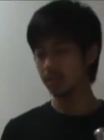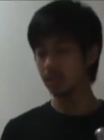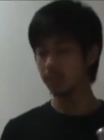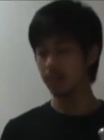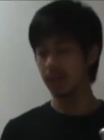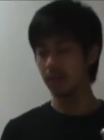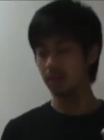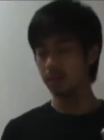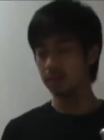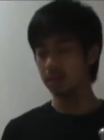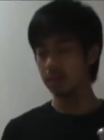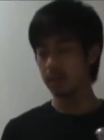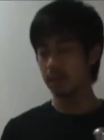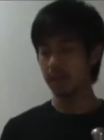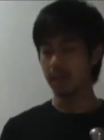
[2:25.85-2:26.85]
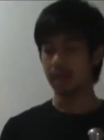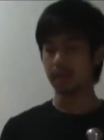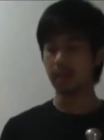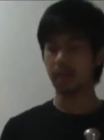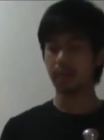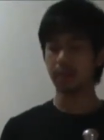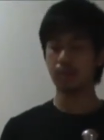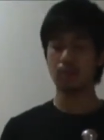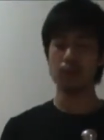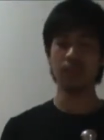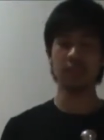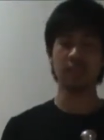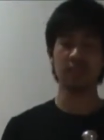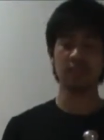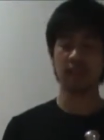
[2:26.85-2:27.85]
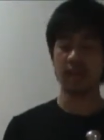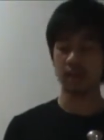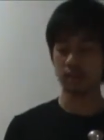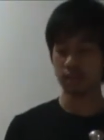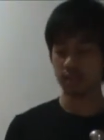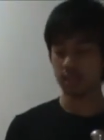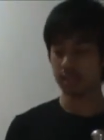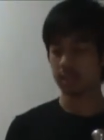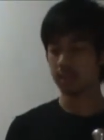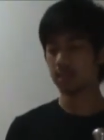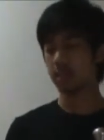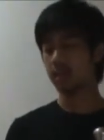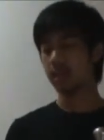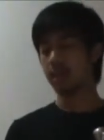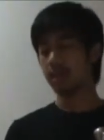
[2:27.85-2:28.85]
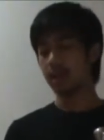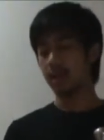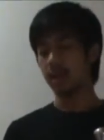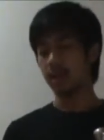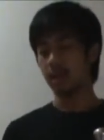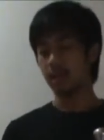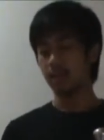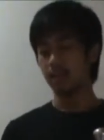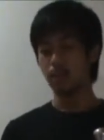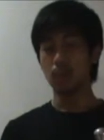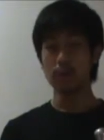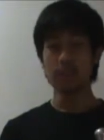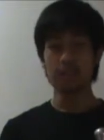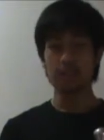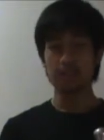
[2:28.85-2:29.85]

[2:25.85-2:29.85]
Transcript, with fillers: 3 pounds and 11.7 ounces. The point